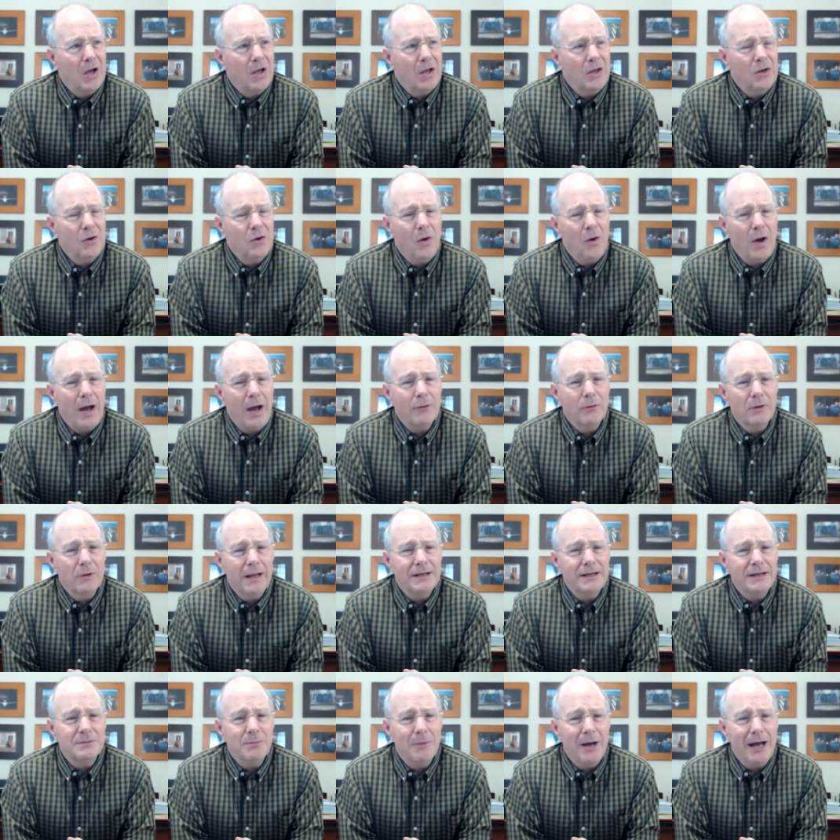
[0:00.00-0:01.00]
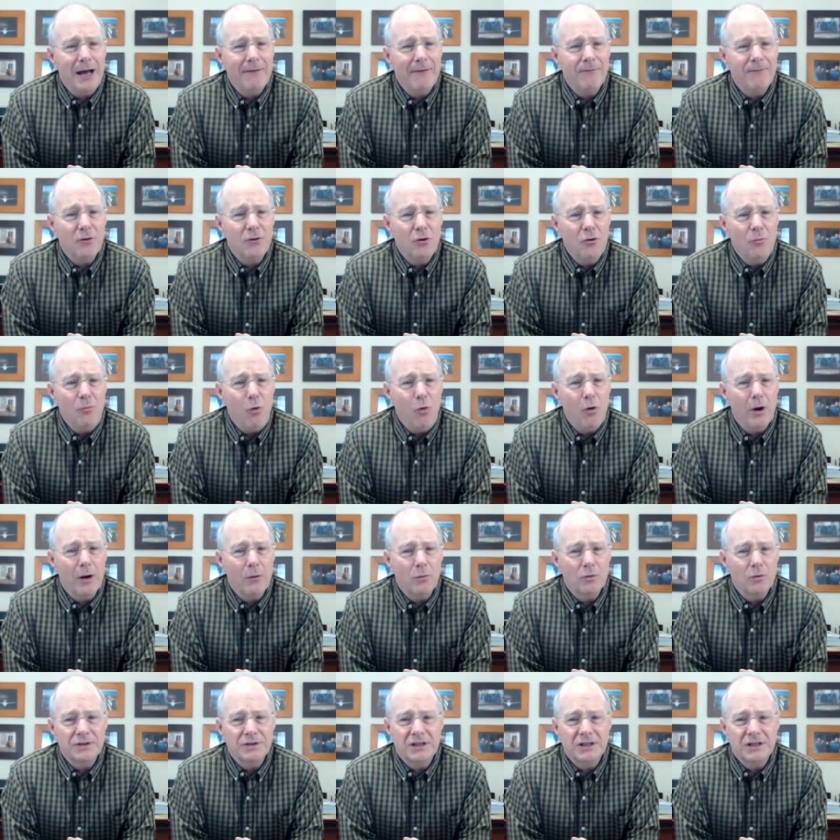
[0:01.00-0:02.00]
you know, I realized my viewpoint
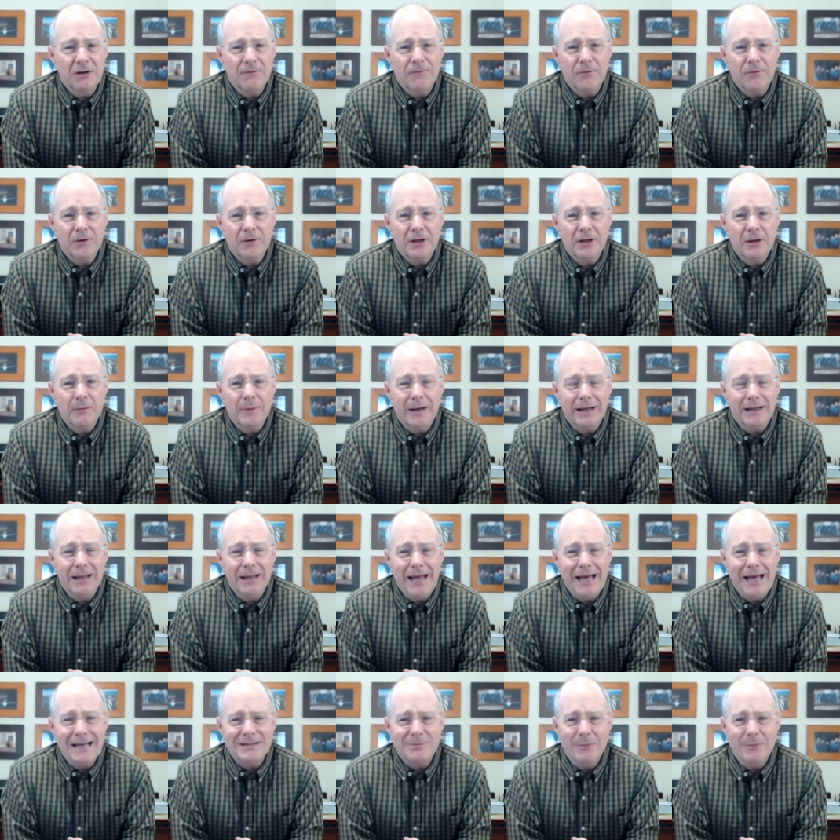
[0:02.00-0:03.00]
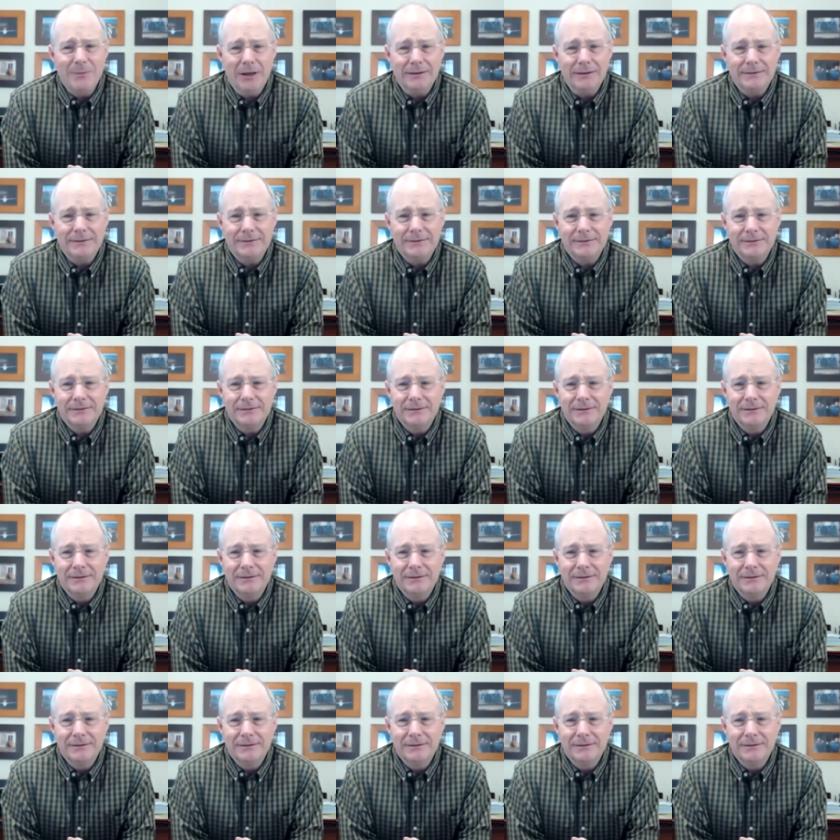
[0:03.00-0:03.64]
was different than my classmates.